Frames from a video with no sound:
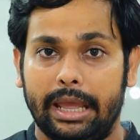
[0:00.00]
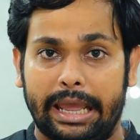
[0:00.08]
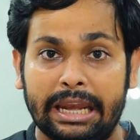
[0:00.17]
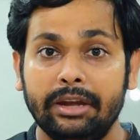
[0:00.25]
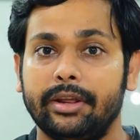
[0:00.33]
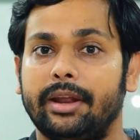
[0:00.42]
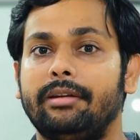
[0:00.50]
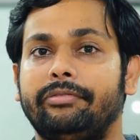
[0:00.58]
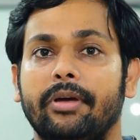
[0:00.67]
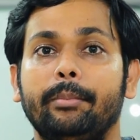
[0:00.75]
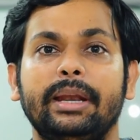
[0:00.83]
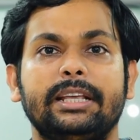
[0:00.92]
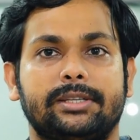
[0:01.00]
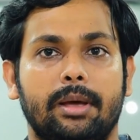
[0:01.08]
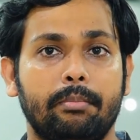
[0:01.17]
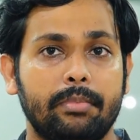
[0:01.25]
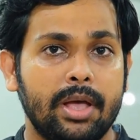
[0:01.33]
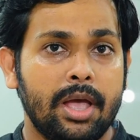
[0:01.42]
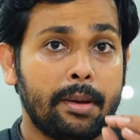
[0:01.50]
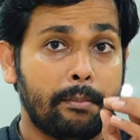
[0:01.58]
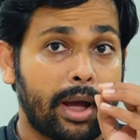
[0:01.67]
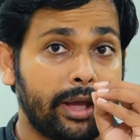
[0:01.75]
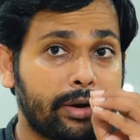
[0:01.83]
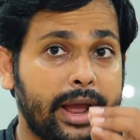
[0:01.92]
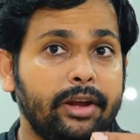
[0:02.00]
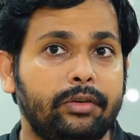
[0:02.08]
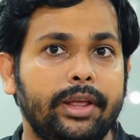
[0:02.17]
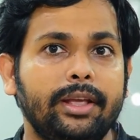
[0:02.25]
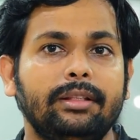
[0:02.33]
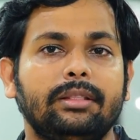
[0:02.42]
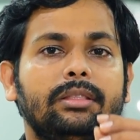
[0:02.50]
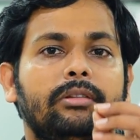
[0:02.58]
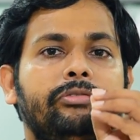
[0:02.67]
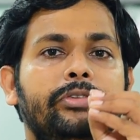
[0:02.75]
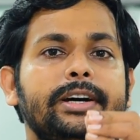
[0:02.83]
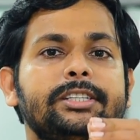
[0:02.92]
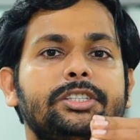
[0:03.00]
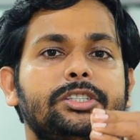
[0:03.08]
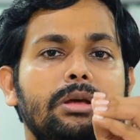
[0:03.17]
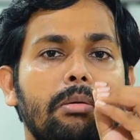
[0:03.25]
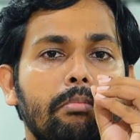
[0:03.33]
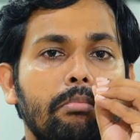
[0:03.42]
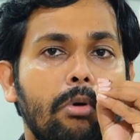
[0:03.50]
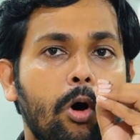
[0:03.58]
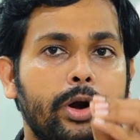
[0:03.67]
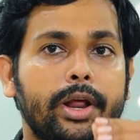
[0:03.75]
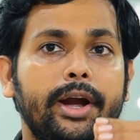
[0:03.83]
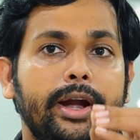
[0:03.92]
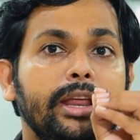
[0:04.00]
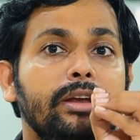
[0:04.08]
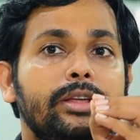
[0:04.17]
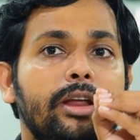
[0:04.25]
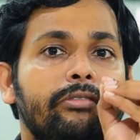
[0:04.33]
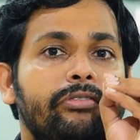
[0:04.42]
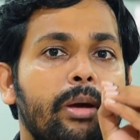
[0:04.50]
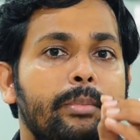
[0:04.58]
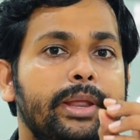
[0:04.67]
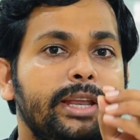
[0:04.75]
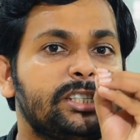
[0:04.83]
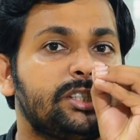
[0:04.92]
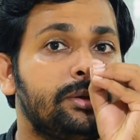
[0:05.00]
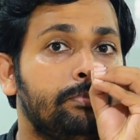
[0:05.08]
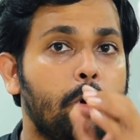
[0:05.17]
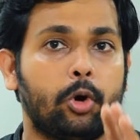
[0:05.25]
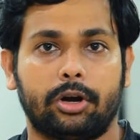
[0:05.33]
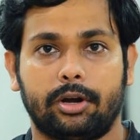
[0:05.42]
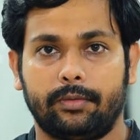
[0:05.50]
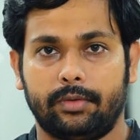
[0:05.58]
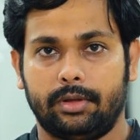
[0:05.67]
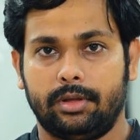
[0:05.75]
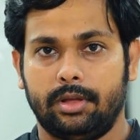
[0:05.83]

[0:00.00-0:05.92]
Indian feminism by writing the first modern Indian feminist book